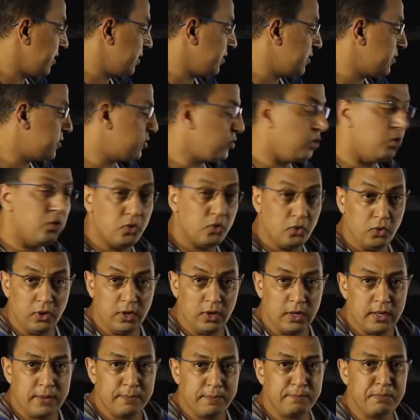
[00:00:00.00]

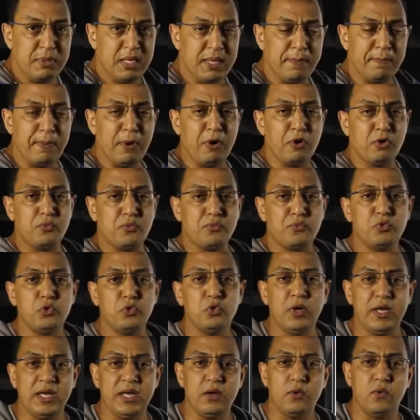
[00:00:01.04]
so B power of
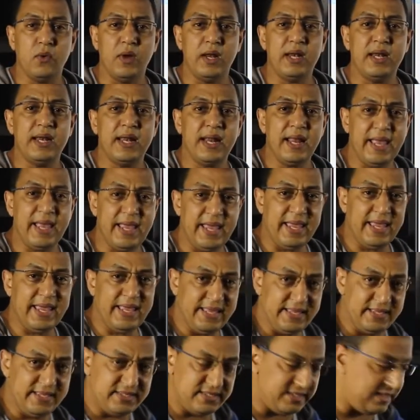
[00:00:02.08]
2 equal
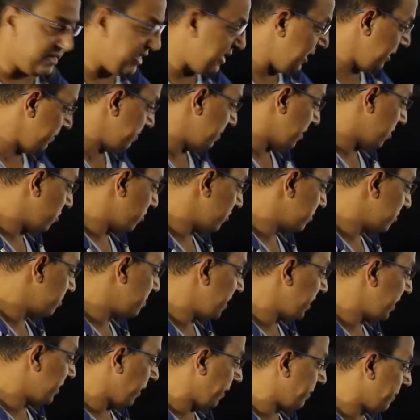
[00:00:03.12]
AC, because
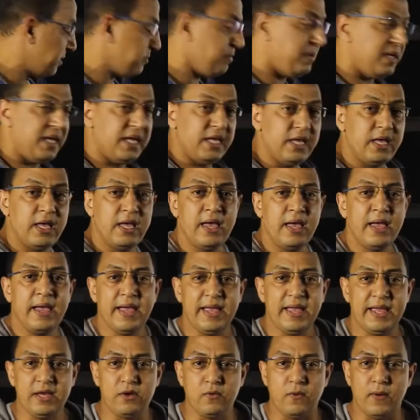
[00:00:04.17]
B times B
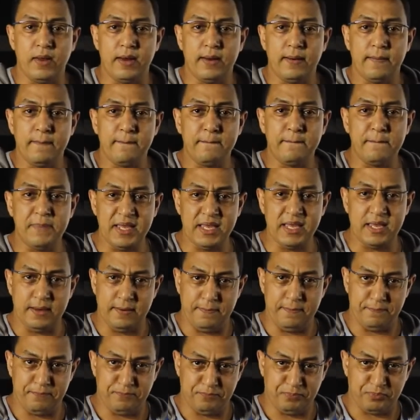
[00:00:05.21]
equal
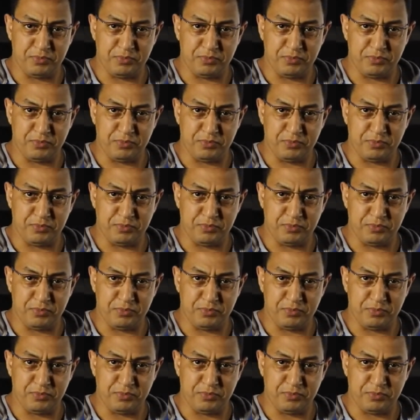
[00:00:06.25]
B